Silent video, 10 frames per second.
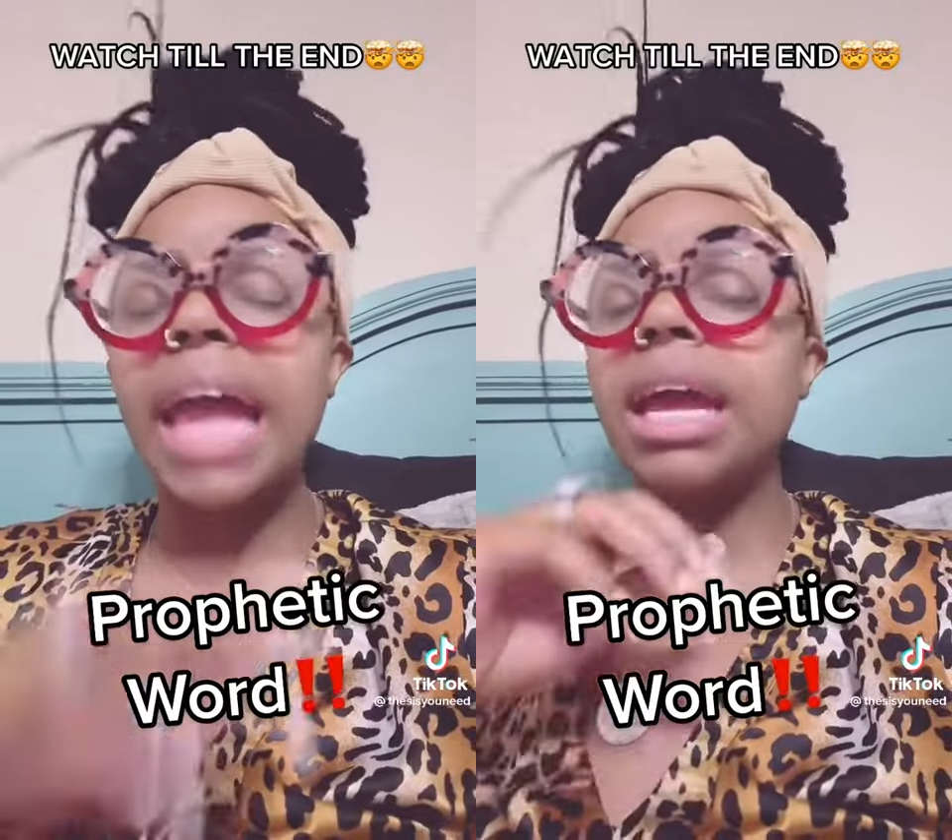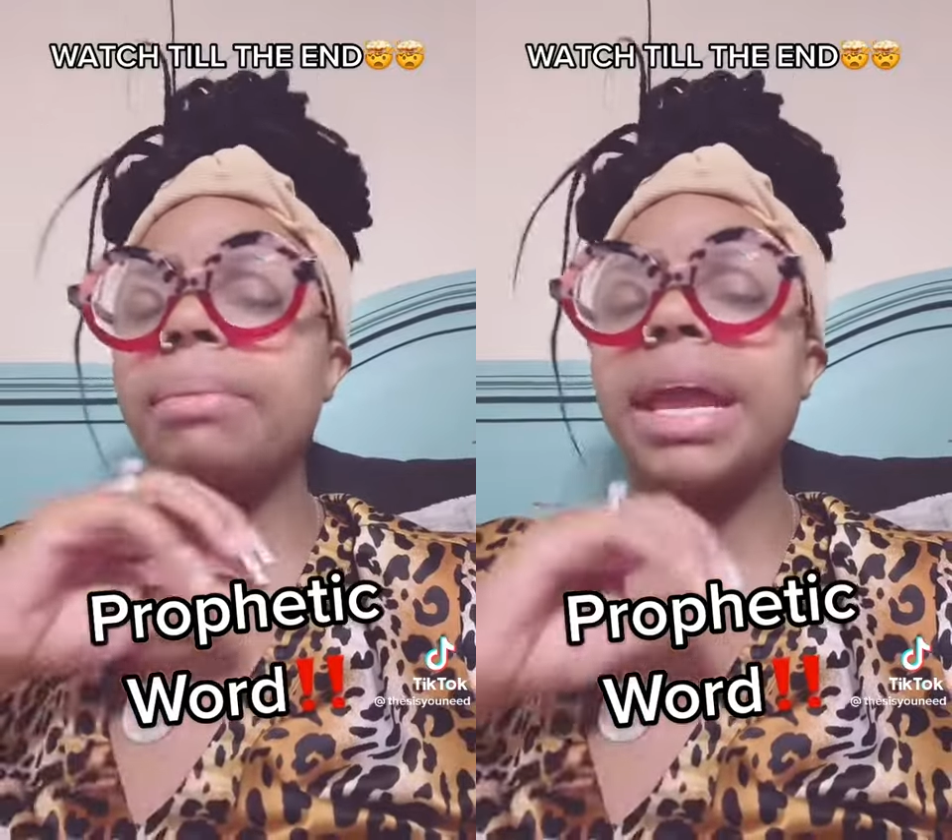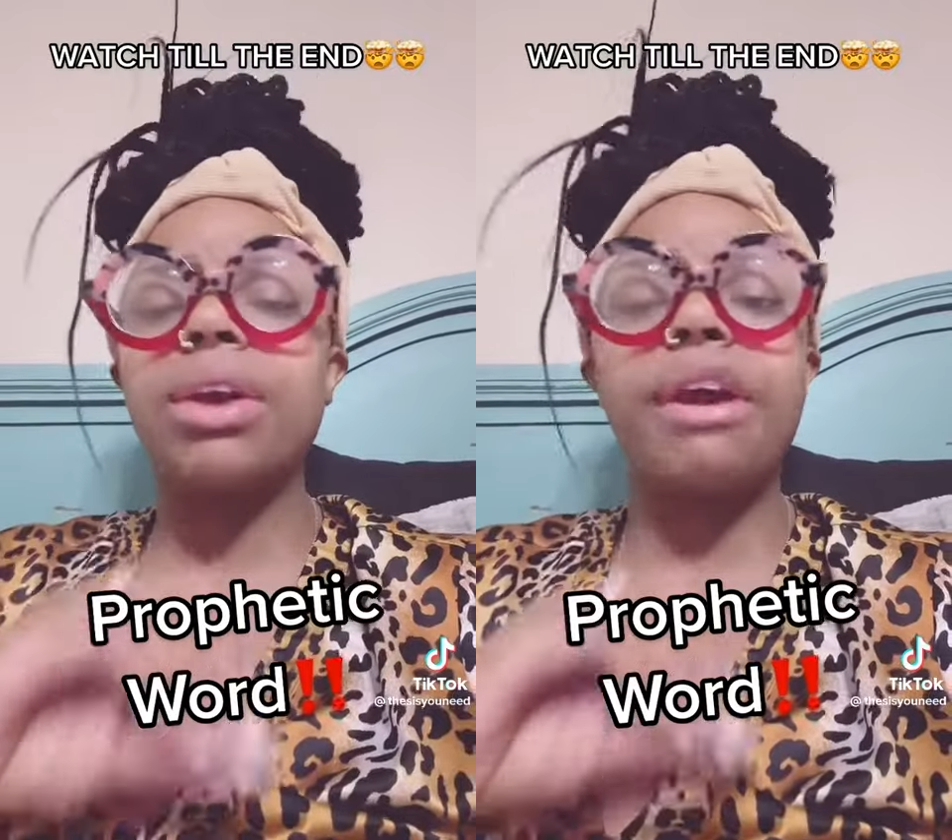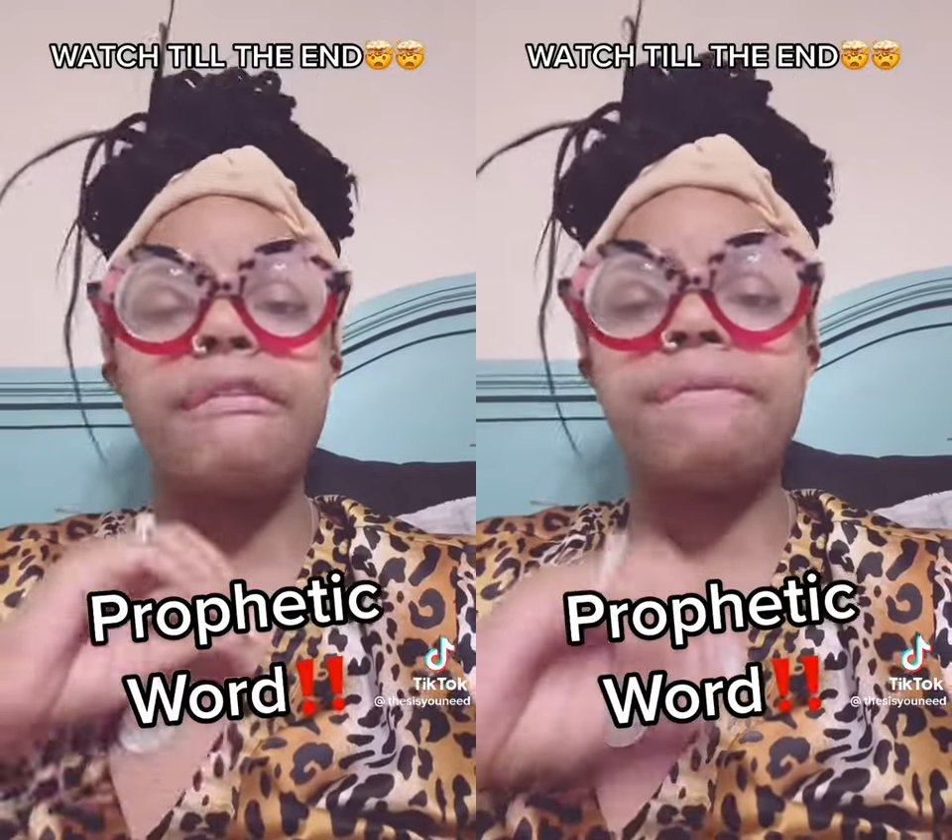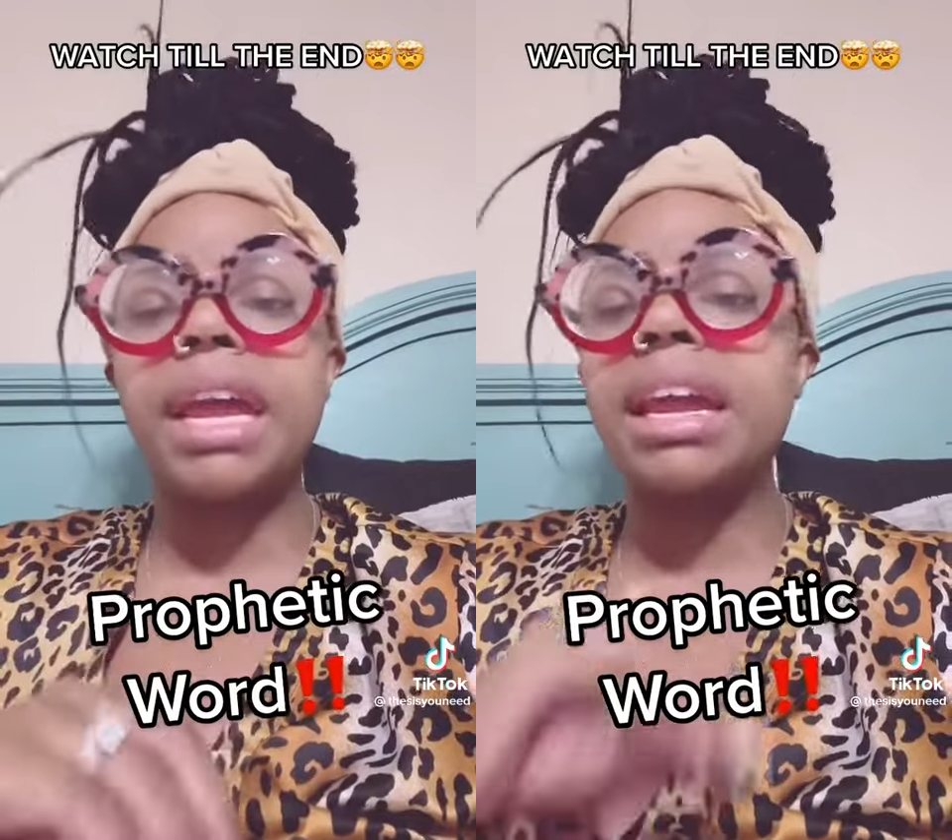I am here
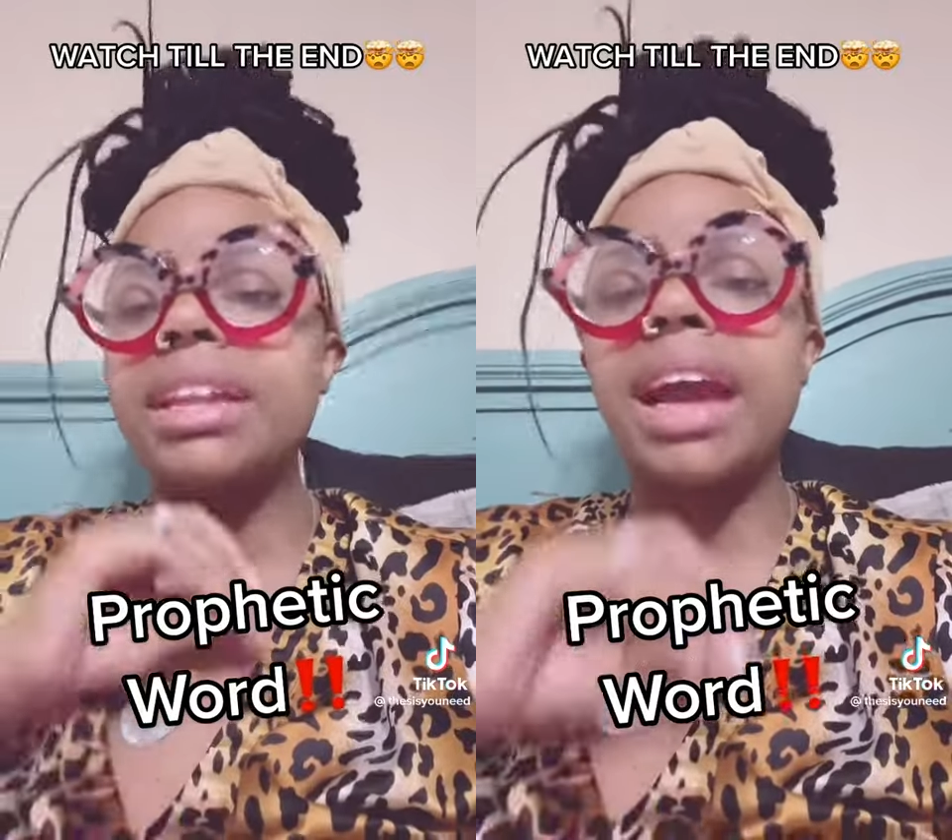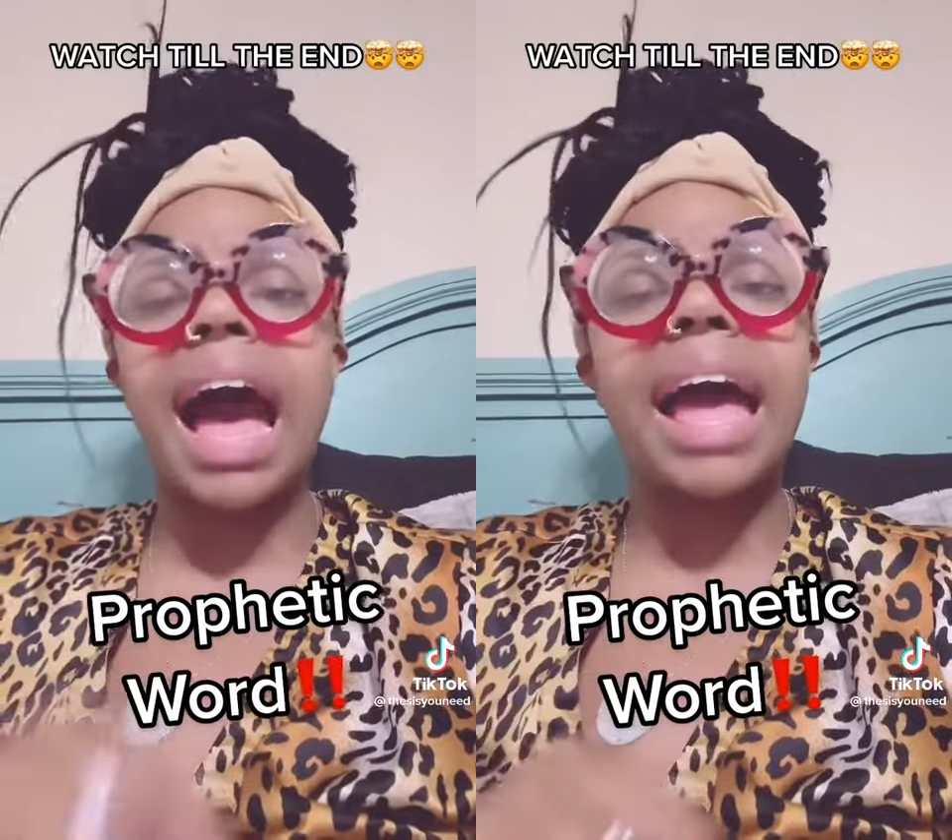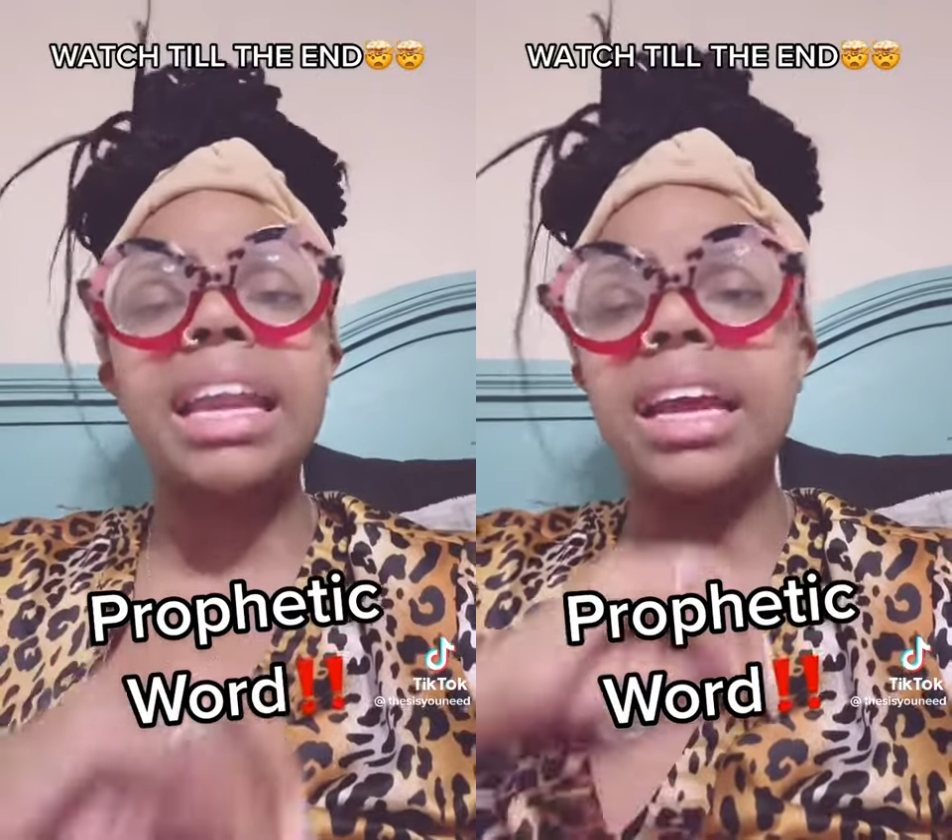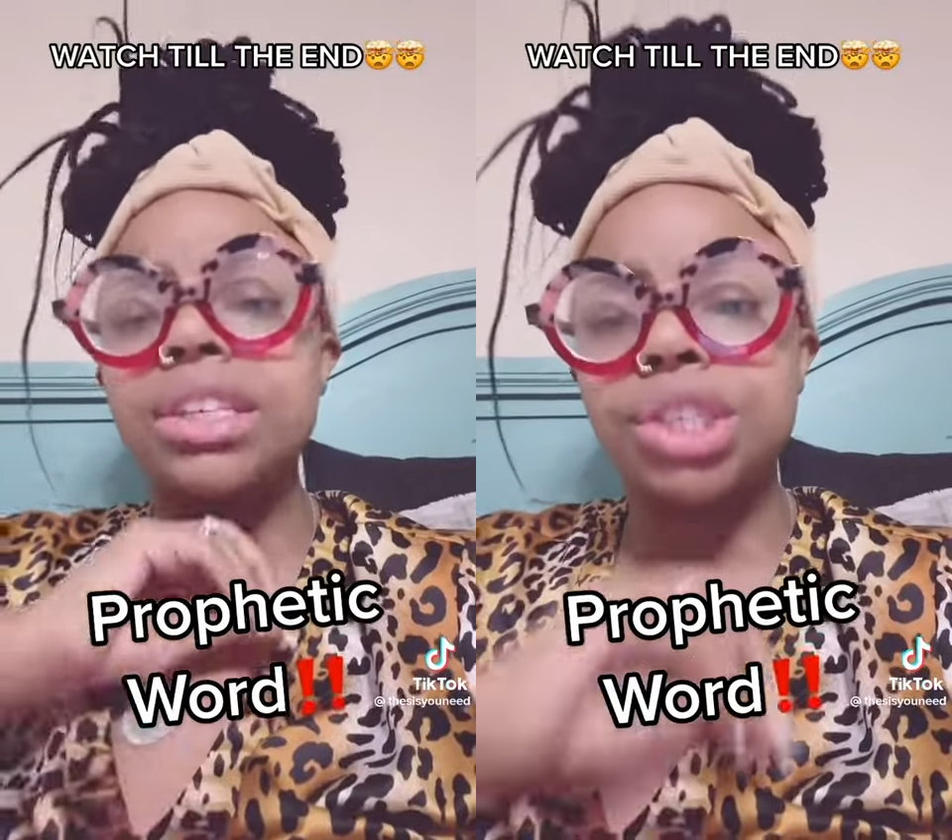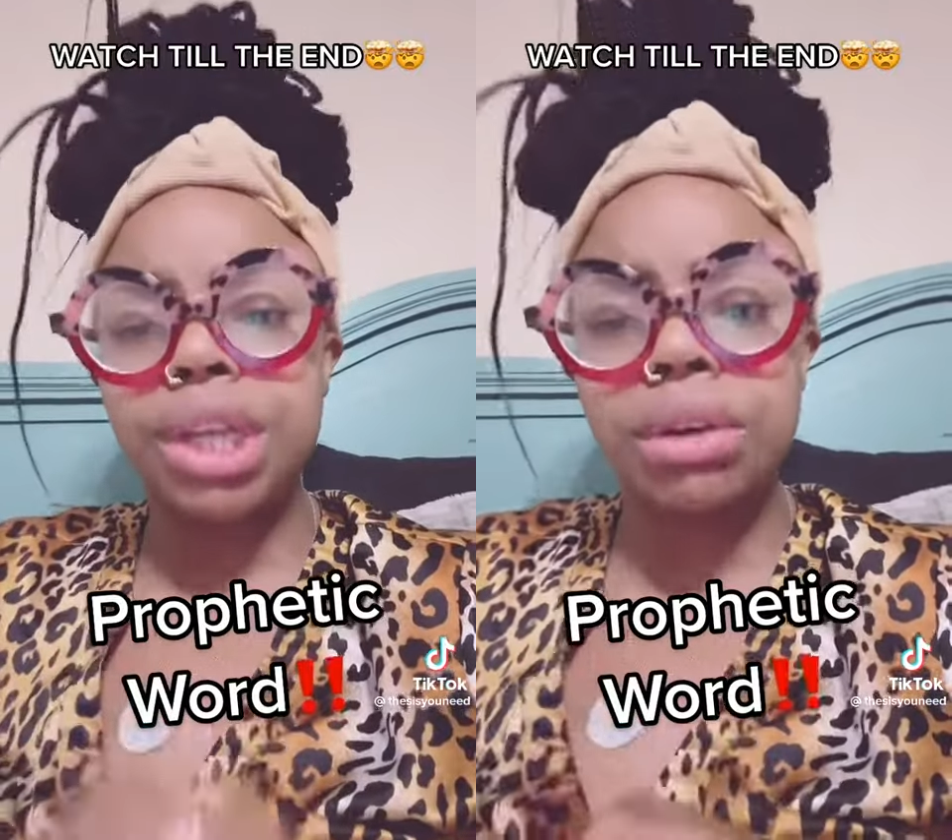to feed, guide,
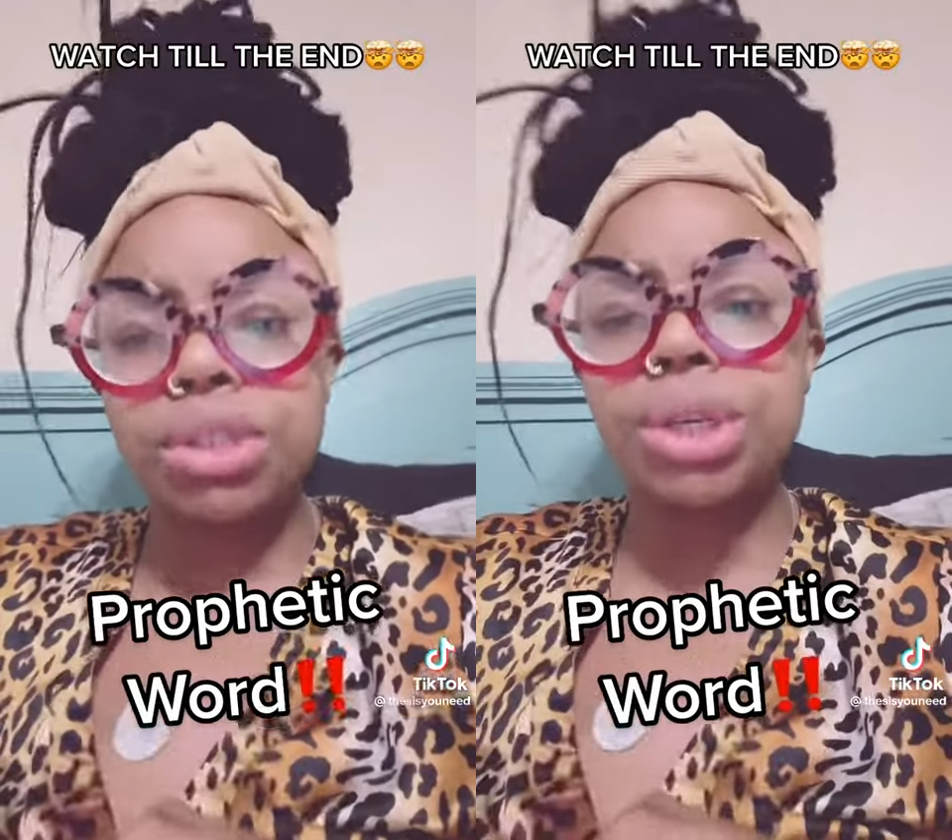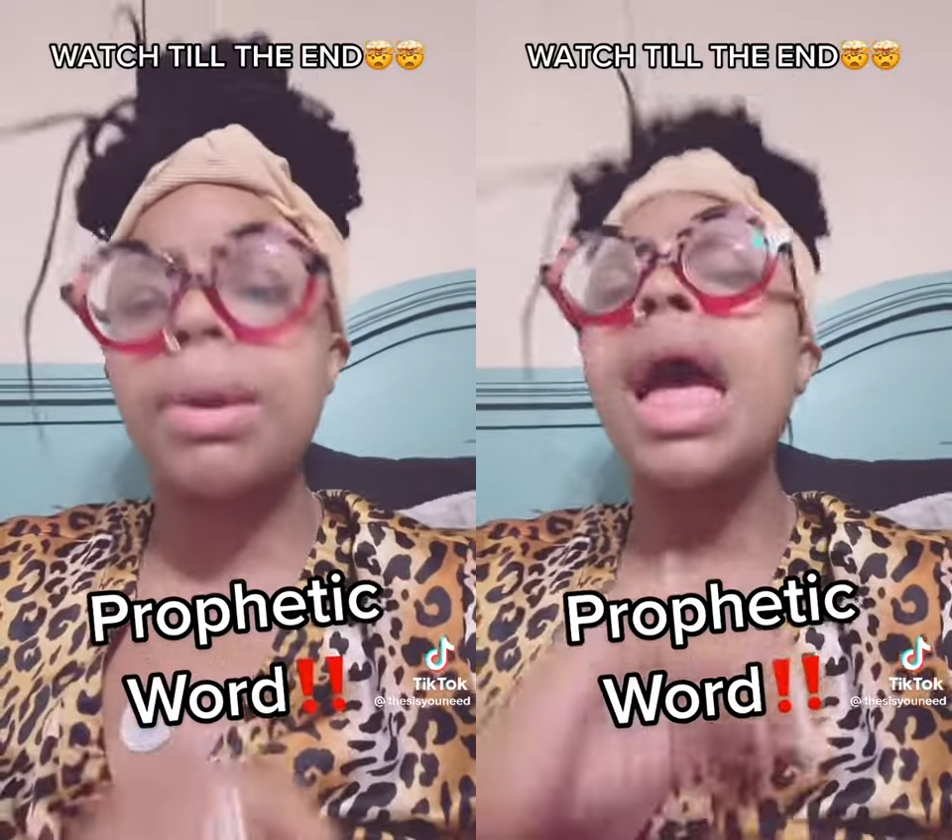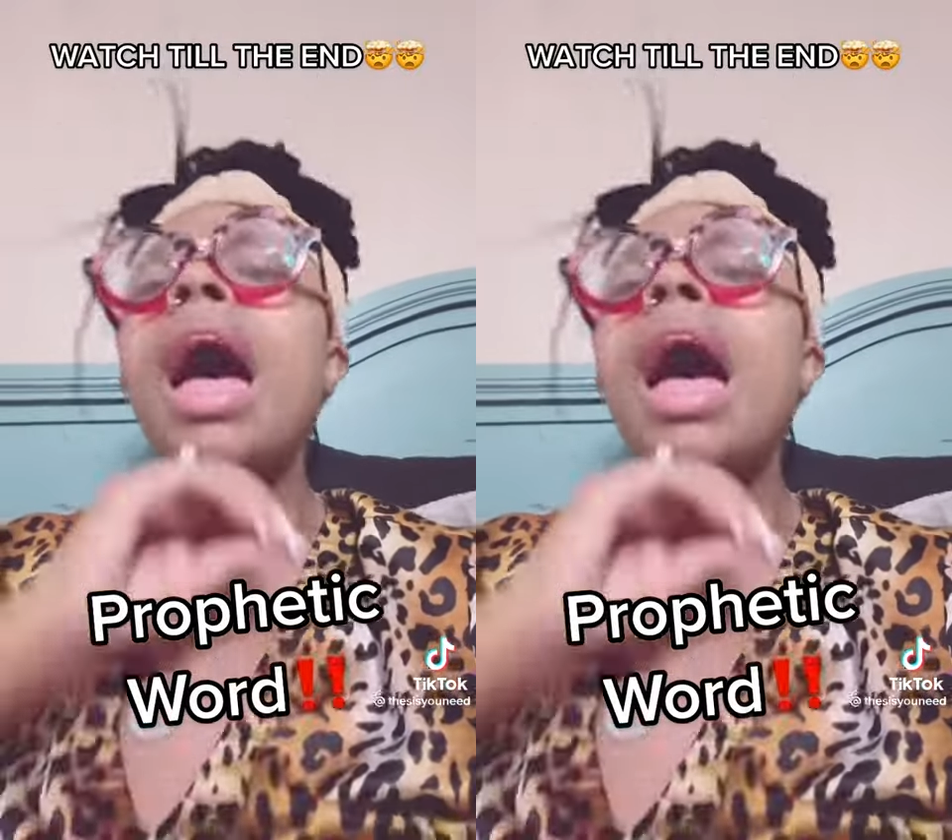and shield you.